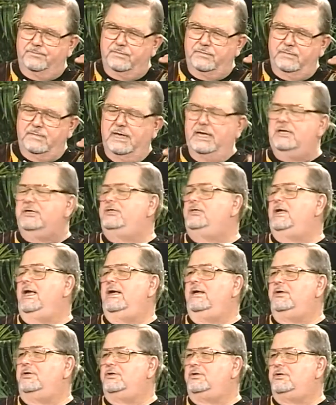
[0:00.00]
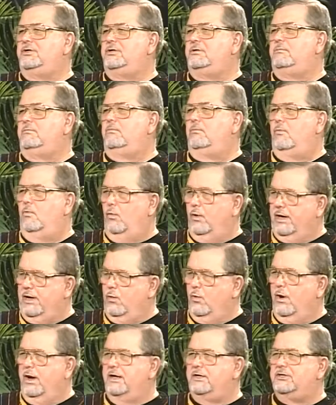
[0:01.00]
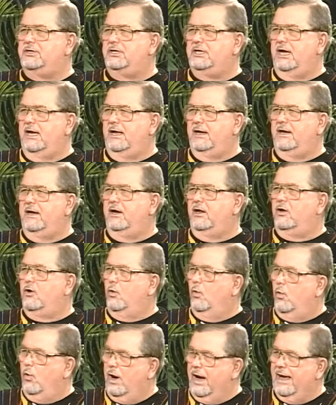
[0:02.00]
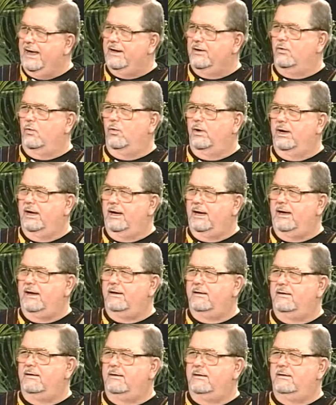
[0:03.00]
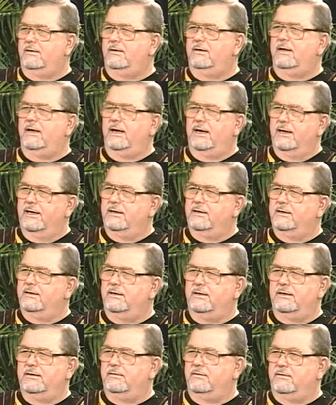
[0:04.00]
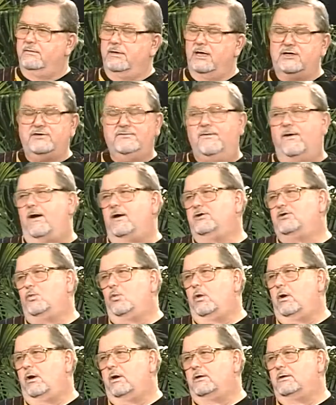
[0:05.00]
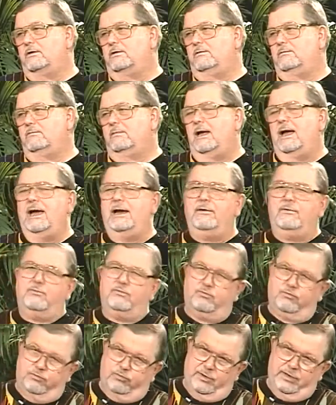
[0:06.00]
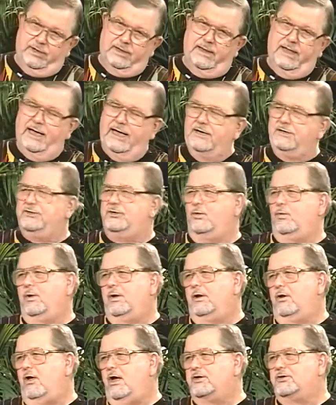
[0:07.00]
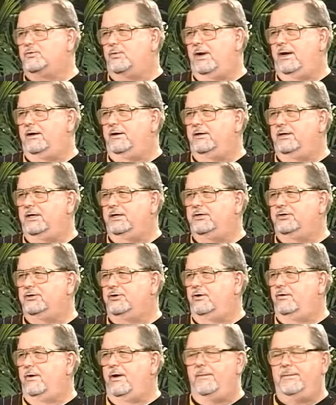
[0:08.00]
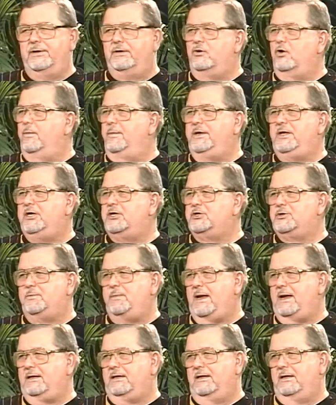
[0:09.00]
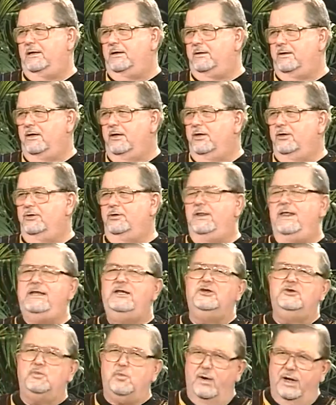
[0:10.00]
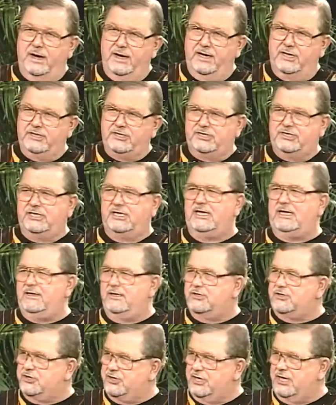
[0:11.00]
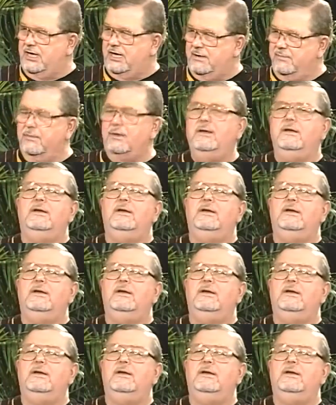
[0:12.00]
He says what he wants done in a quiet way, and thus far it's worked. I realized the one-loss record didn't turn around, but nobody expected it. They just wanted to see this team